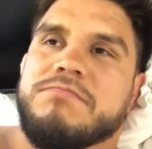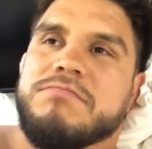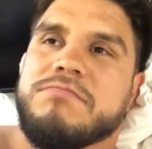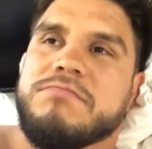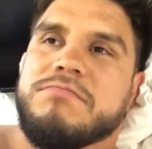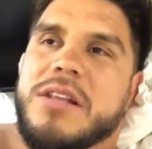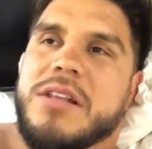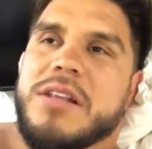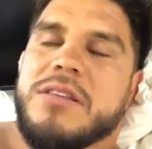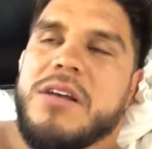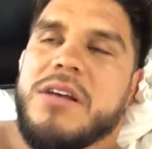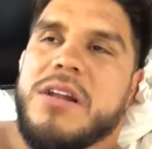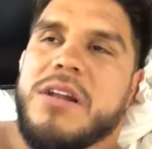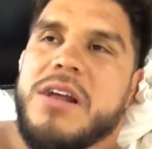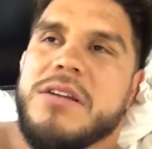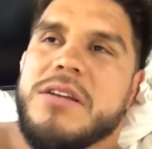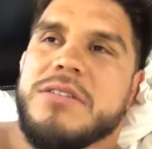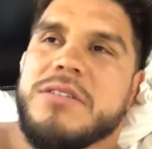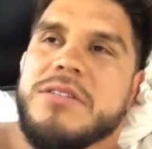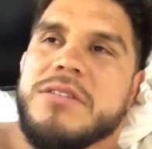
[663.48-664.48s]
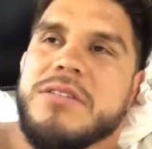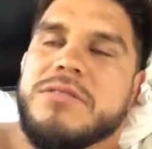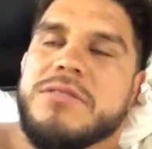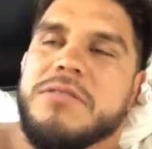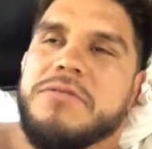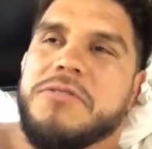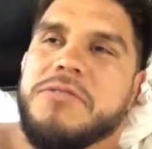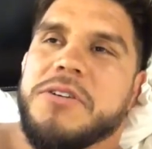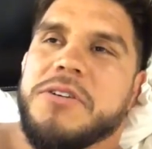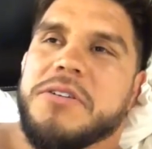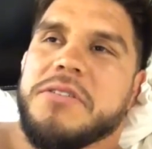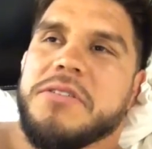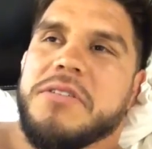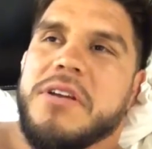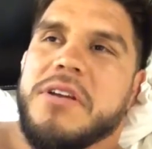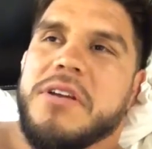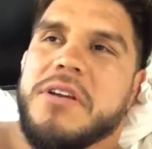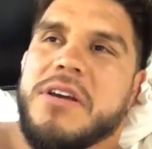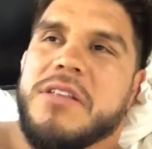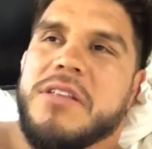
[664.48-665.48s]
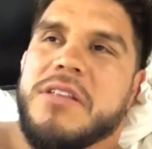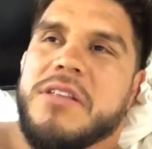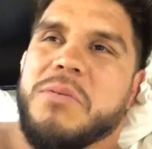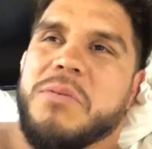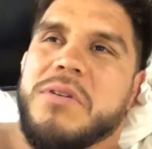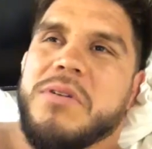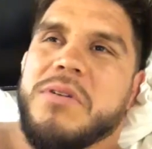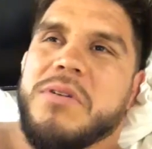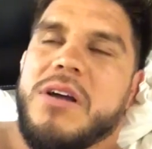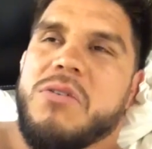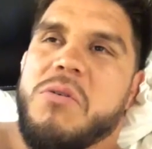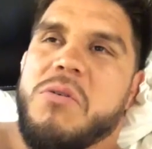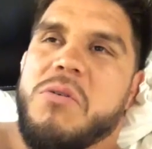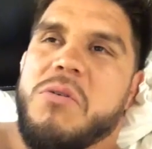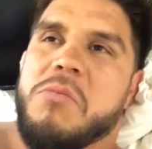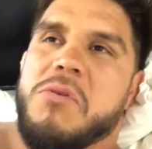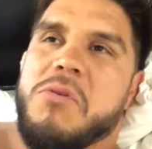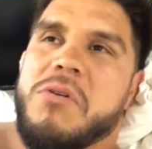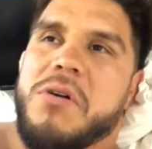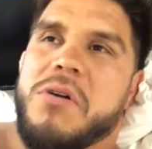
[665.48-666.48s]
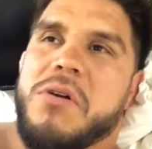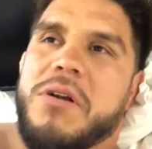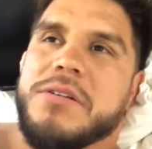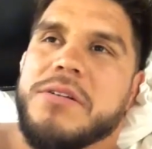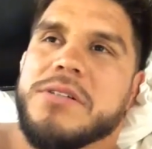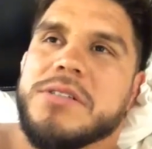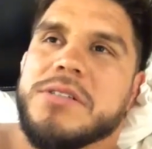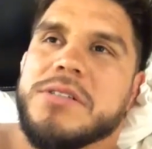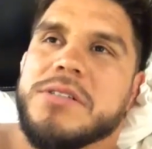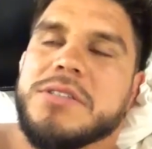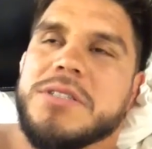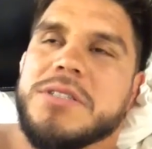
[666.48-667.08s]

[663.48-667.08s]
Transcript: I thought I used to fear death, but not no more. Um,